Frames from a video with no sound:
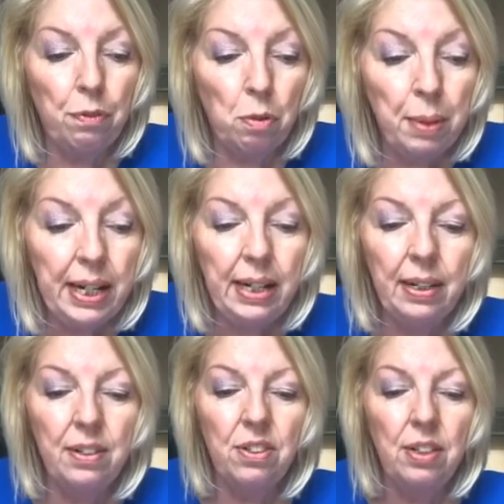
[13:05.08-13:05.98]
of
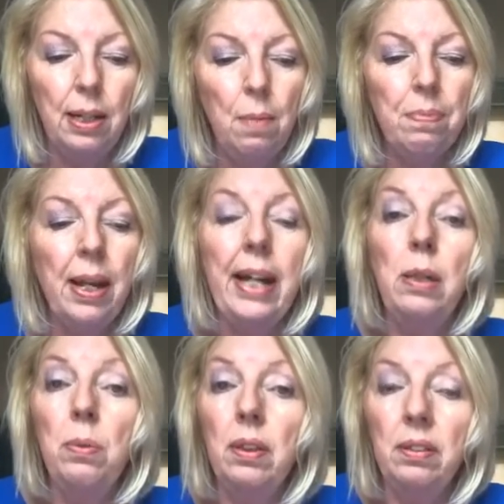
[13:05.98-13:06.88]
obedience and
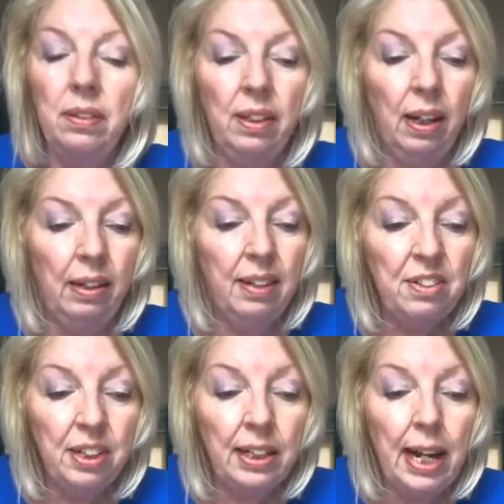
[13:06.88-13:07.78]
he will uh,
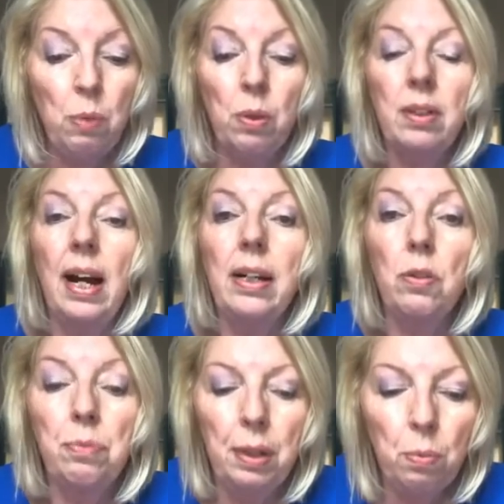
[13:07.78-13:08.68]
designate what kind
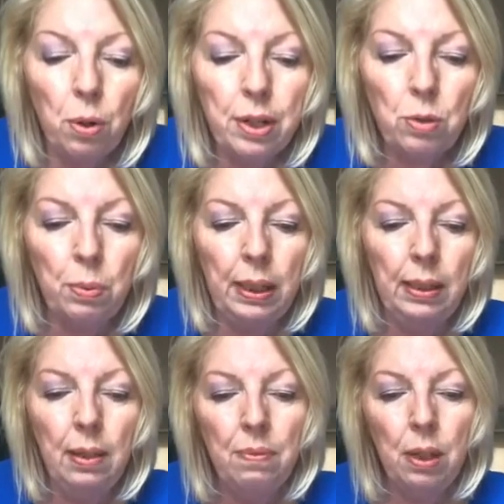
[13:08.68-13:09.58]
of rewards we
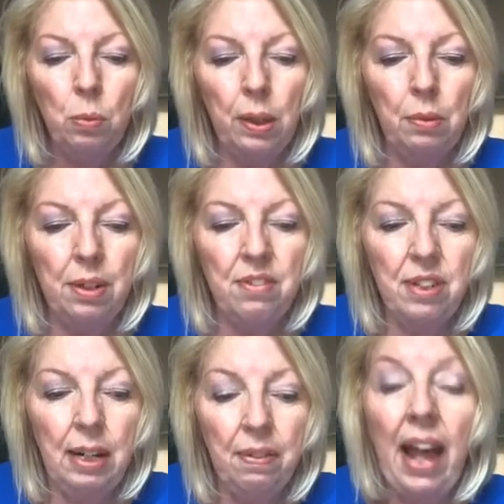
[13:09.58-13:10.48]
will
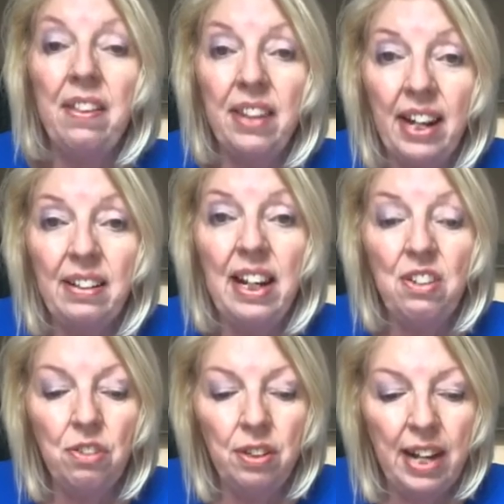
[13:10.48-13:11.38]
receive. And that
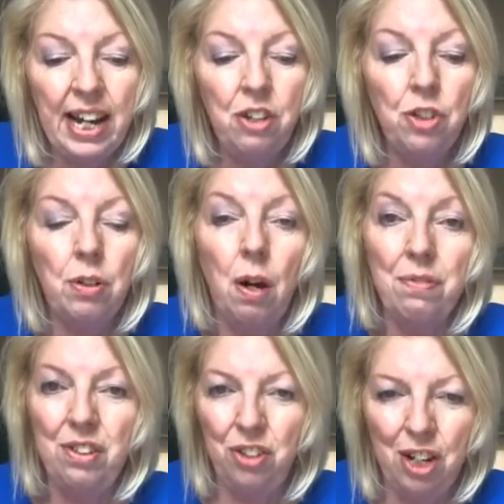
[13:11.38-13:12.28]
is the nature
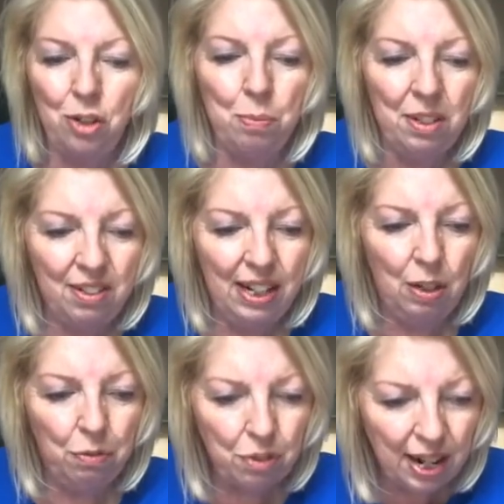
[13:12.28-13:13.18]
of the judgment
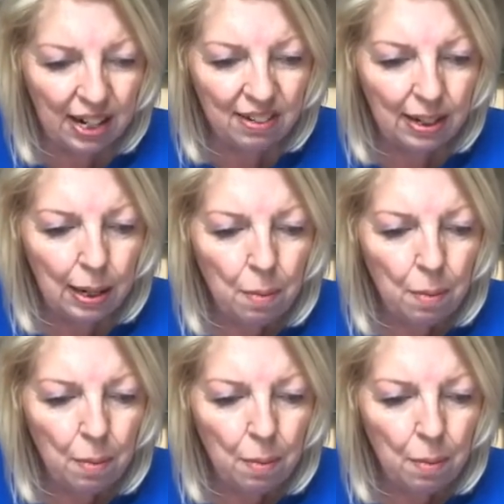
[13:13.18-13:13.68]
seat of Christ.